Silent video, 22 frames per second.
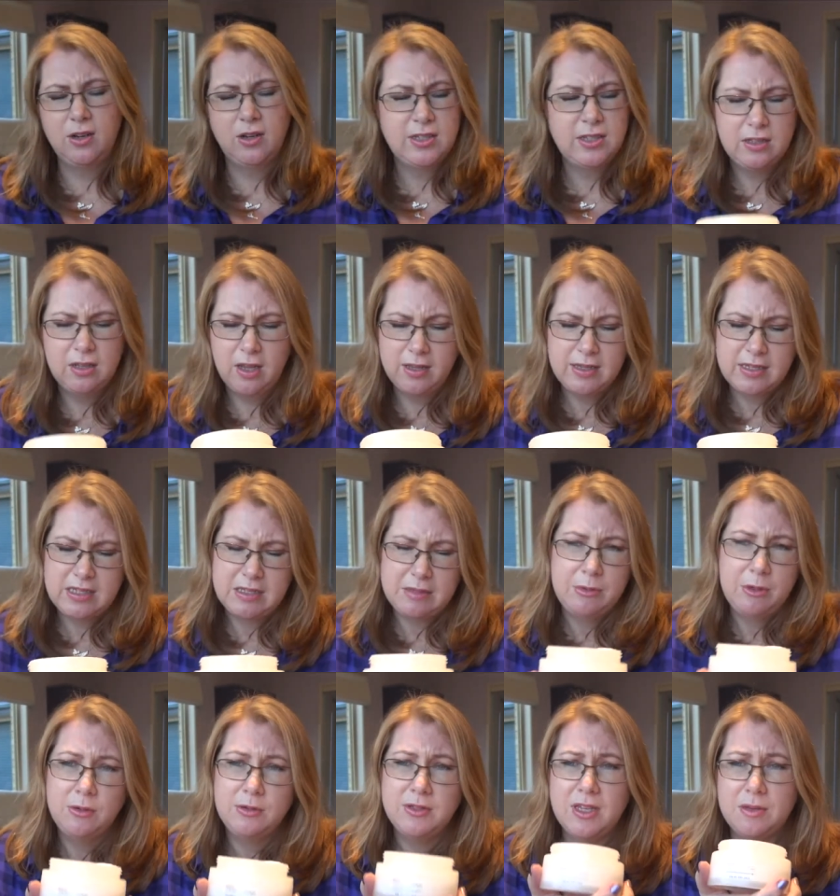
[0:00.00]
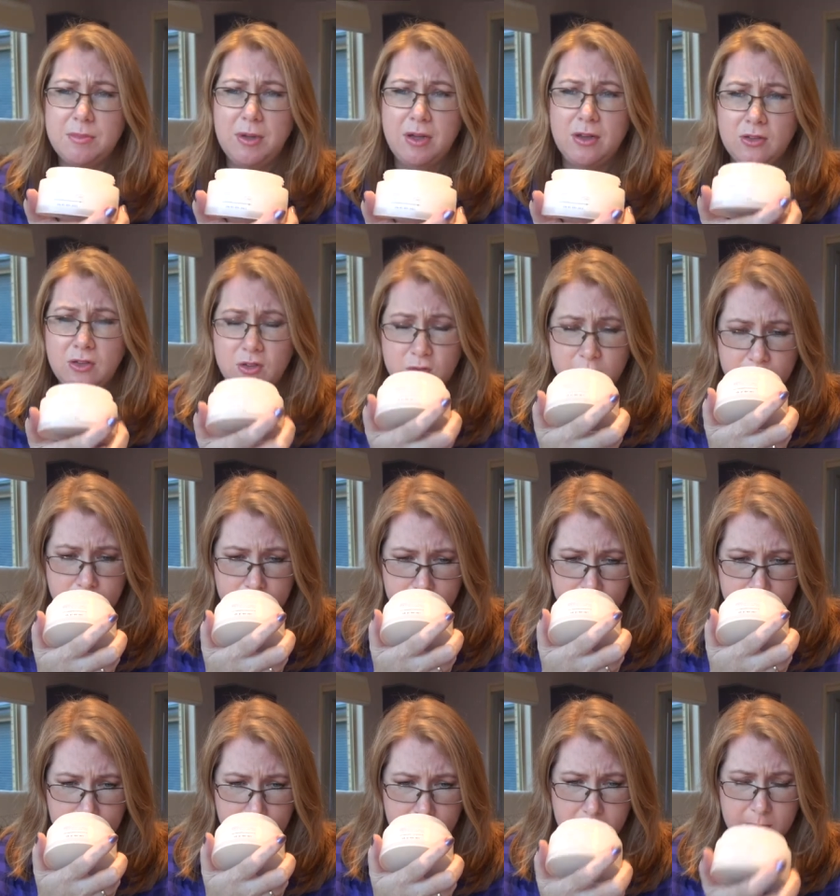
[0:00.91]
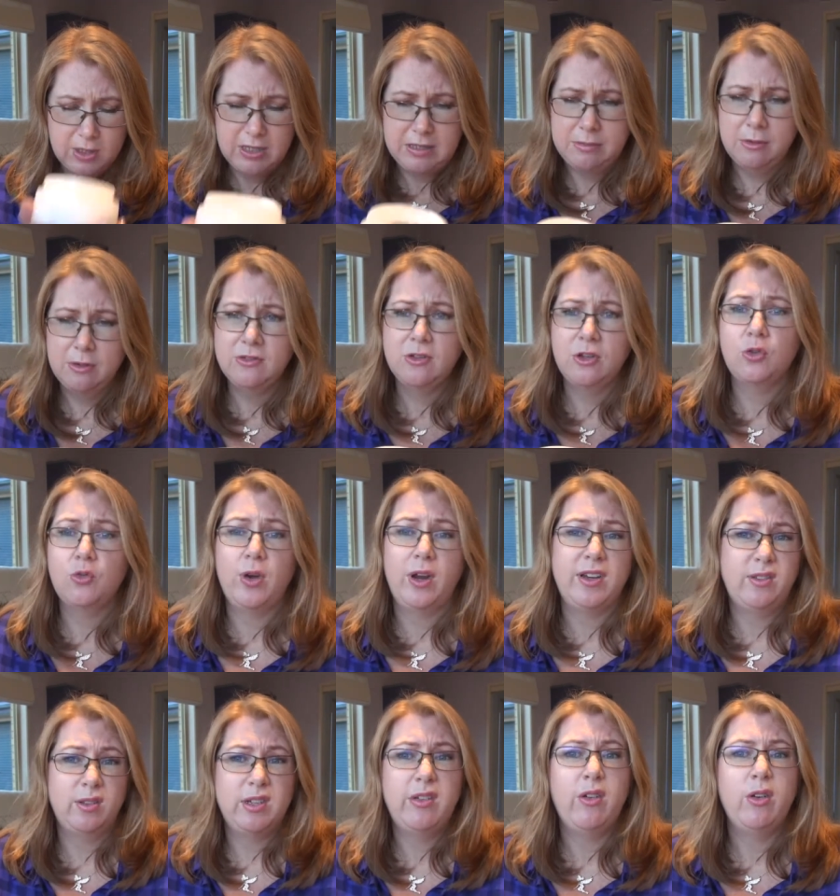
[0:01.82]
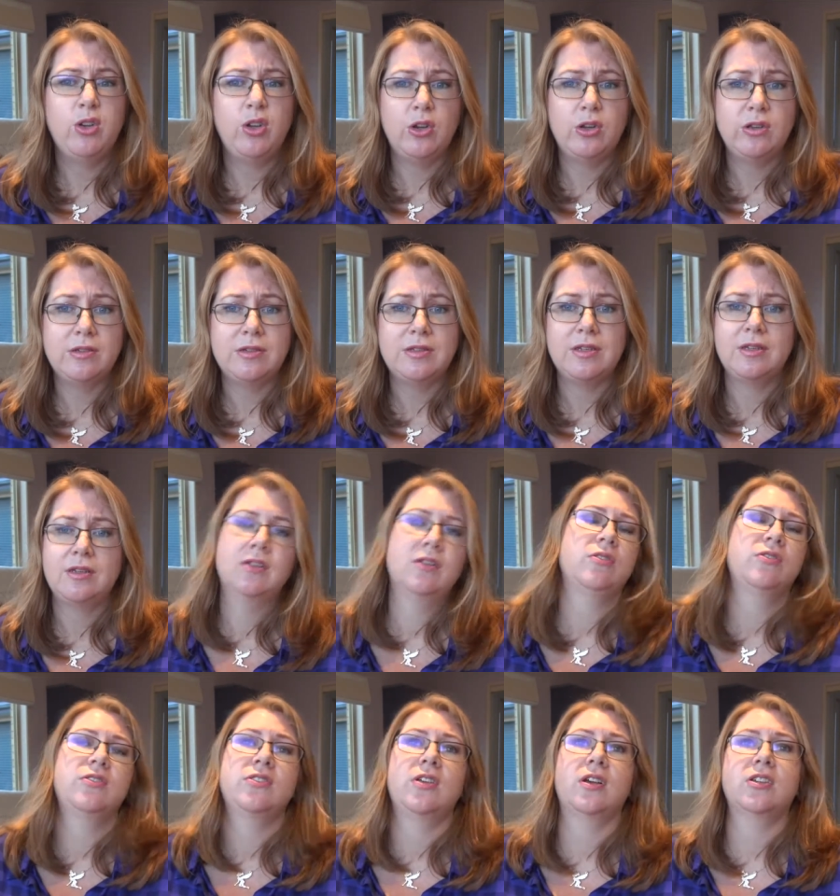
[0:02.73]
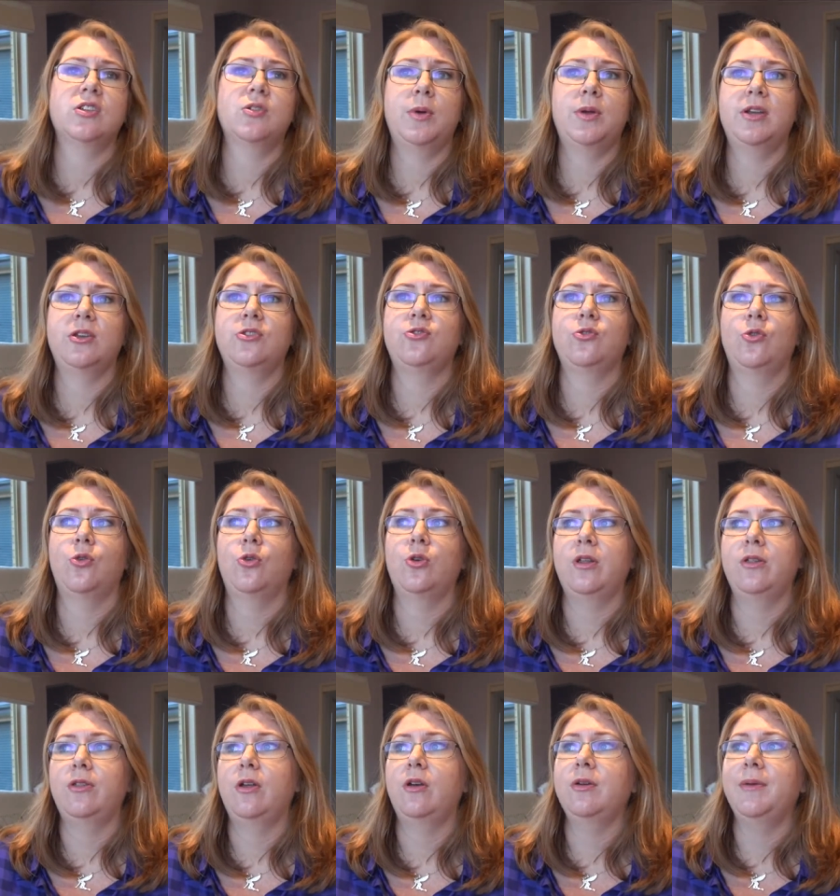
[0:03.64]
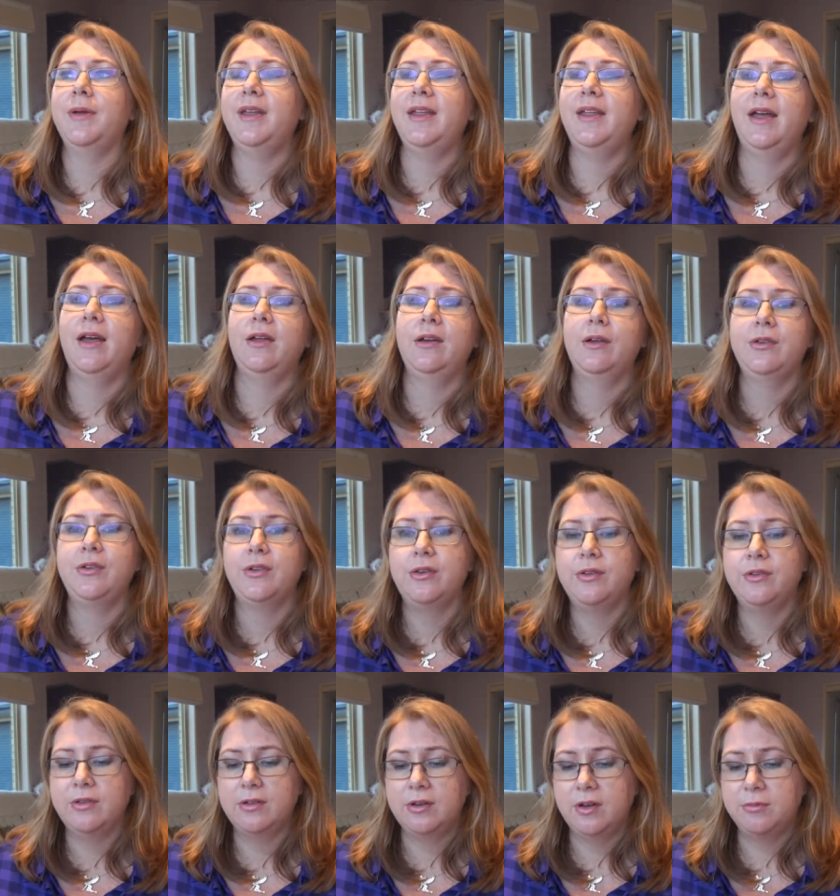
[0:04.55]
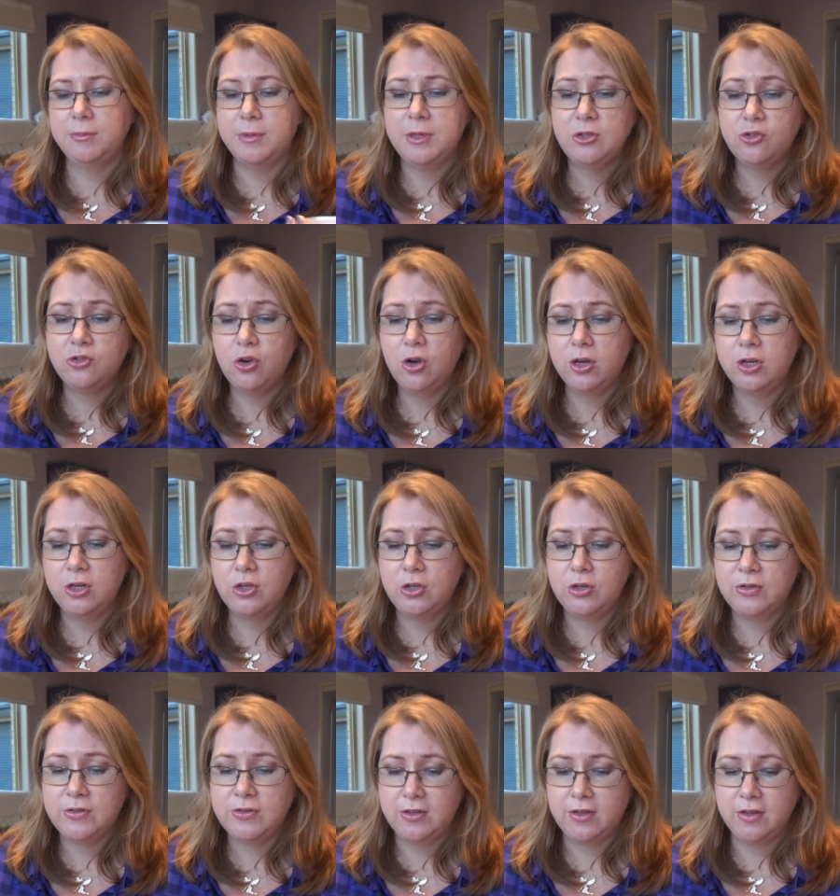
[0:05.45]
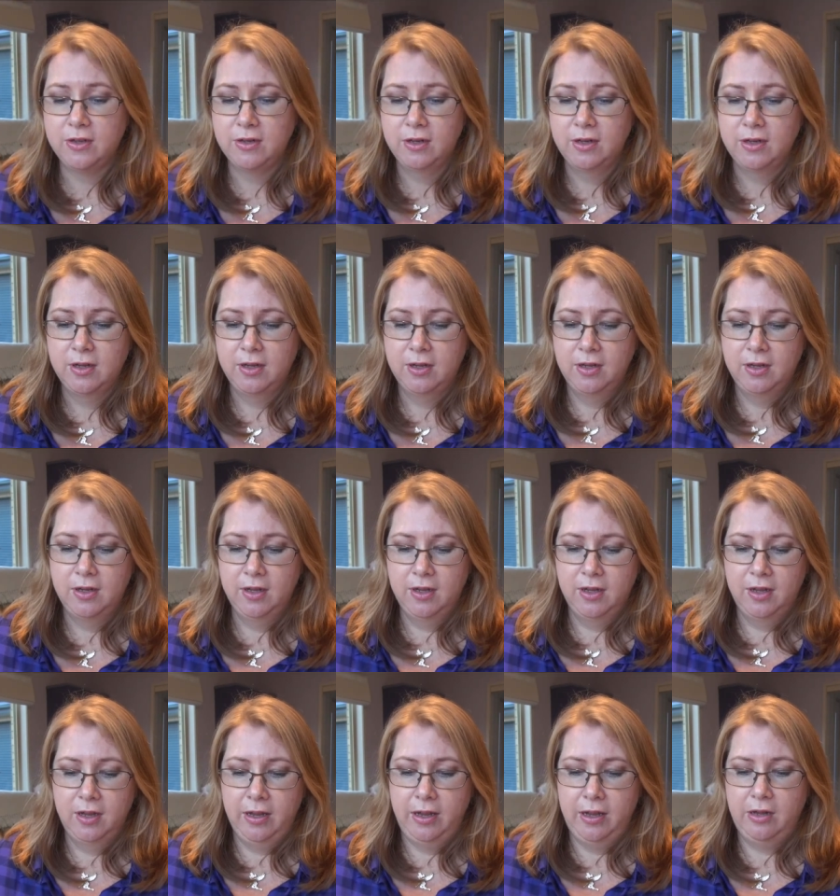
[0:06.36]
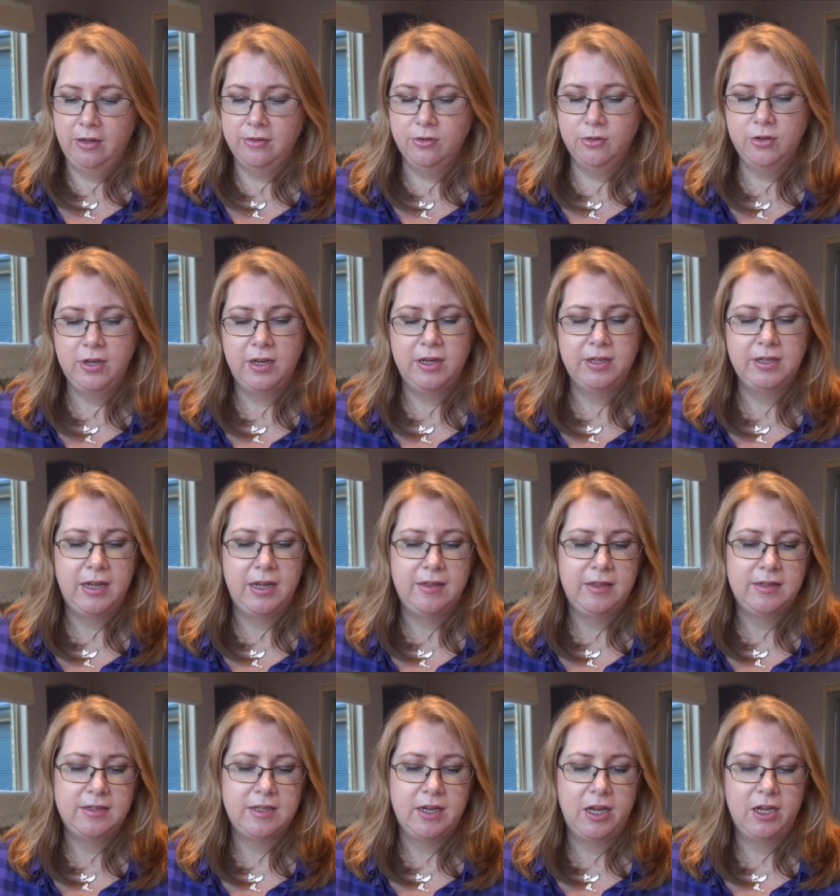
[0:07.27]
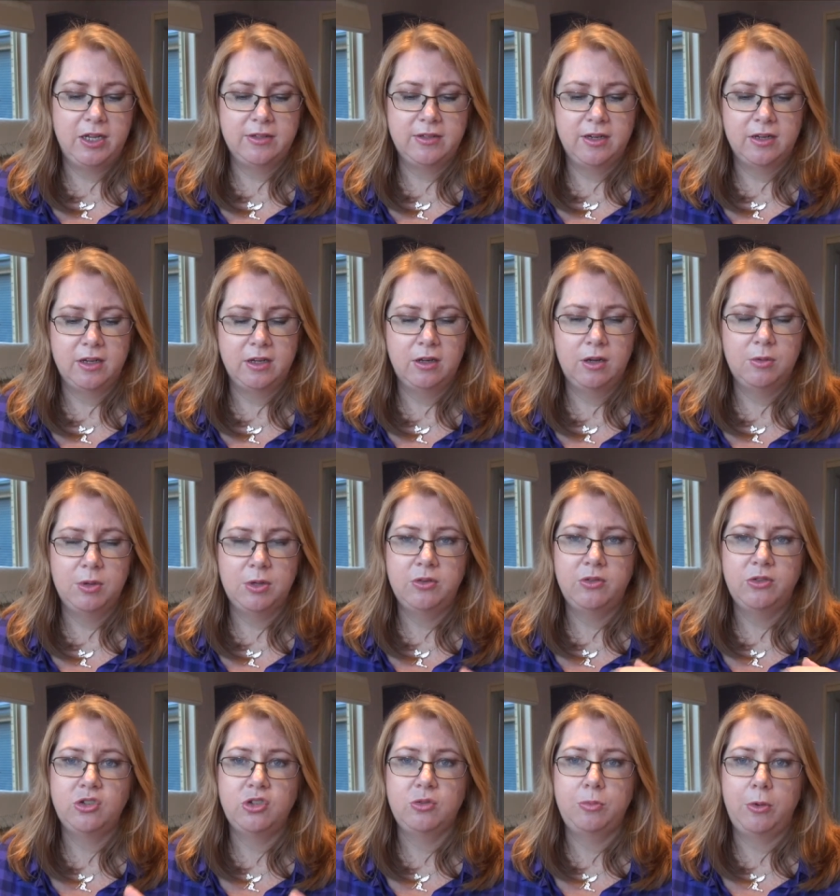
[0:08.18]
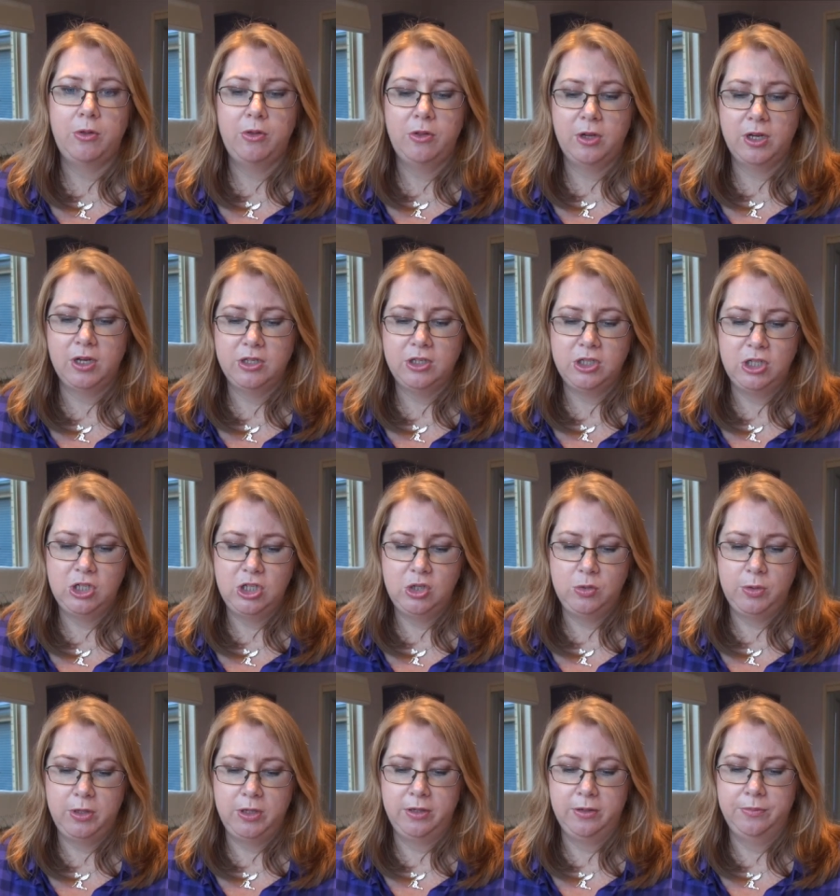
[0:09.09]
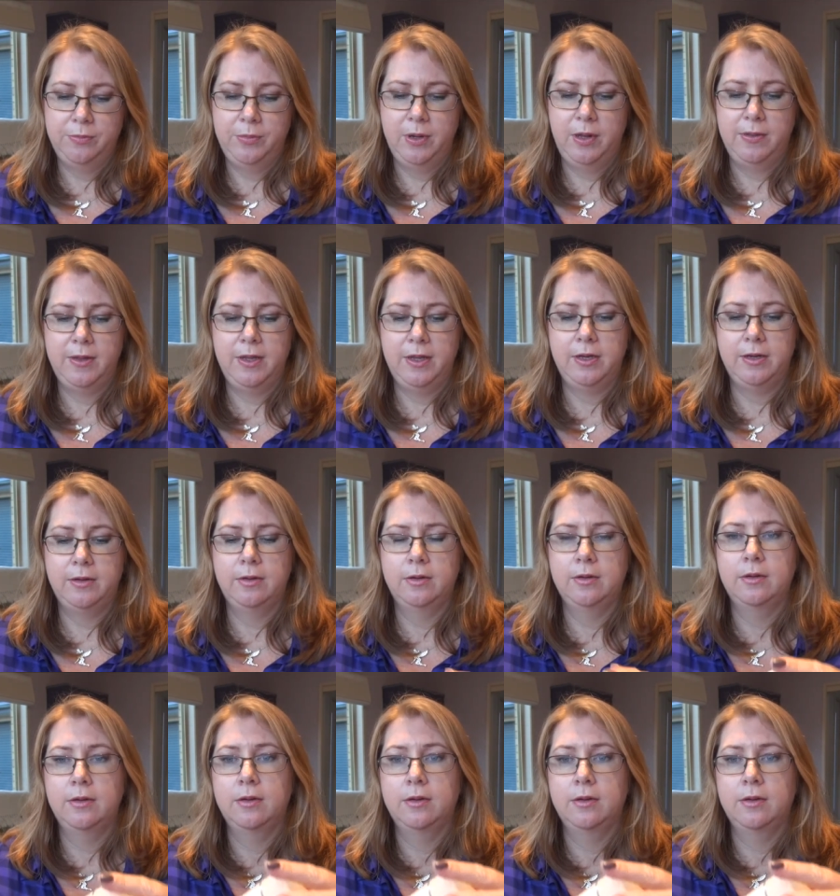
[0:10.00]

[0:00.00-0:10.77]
I didn't like the smell so much. It smells like great, so I never used it. And it was tucked away in a drawer, and I thought I'll get it out and I'll use it. And I've been trying to use it, and I was looking at it again the other day, saying, oh, I wonder if I should bother continuing. And then